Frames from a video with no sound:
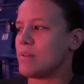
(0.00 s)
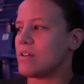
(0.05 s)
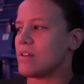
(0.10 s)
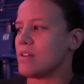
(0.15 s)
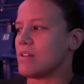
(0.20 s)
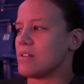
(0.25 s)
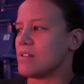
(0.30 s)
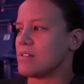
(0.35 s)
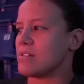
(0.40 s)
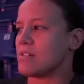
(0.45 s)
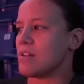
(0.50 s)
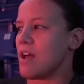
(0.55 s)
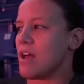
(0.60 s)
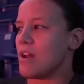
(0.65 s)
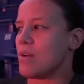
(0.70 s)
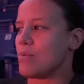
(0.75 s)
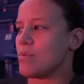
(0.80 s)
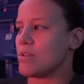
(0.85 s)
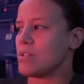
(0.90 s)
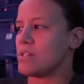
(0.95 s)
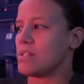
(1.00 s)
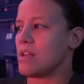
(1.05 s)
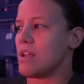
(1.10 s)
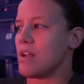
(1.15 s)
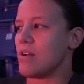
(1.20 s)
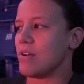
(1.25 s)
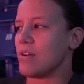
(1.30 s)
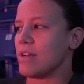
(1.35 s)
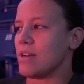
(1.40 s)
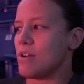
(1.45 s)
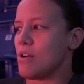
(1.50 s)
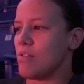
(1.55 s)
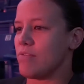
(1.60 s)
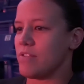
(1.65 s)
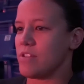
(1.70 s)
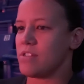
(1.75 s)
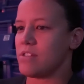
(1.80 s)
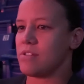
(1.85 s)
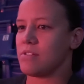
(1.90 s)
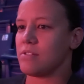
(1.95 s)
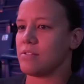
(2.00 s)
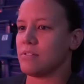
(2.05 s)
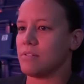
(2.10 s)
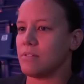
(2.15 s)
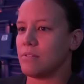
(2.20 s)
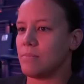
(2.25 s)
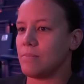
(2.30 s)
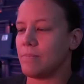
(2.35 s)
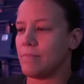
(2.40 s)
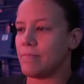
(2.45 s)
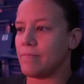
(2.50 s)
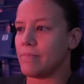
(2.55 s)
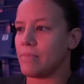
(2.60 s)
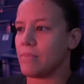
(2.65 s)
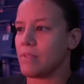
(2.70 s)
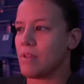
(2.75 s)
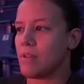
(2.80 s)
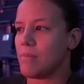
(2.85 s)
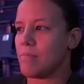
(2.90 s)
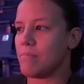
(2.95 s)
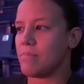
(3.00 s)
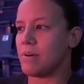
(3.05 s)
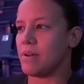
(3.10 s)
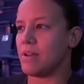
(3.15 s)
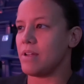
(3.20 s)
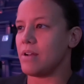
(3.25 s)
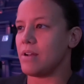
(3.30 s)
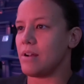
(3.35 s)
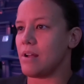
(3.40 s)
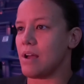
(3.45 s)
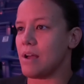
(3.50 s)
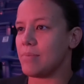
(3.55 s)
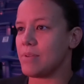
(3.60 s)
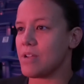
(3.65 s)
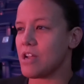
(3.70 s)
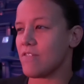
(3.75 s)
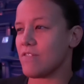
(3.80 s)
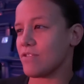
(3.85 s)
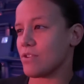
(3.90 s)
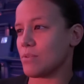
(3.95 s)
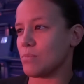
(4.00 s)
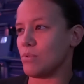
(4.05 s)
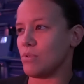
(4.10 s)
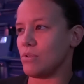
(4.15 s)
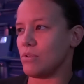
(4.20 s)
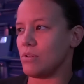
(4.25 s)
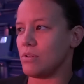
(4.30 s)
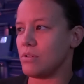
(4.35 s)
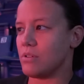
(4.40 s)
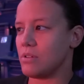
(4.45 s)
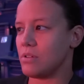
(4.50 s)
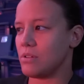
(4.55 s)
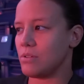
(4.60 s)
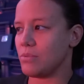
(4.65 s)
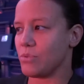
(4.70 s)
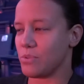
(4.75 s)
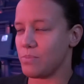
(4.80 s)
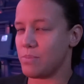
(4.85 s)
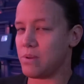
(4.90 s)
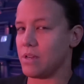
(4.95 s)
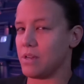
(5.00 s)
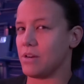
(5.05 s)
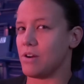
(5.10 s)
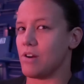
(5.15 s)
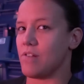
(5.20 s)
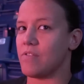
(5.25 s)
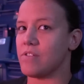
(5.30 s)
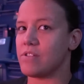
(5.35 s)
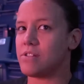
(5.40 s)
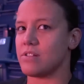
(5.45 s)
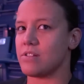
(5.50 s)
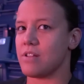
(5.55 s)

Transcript: because I don't want to say I don't get nervous, but I'm comfortable with being nervous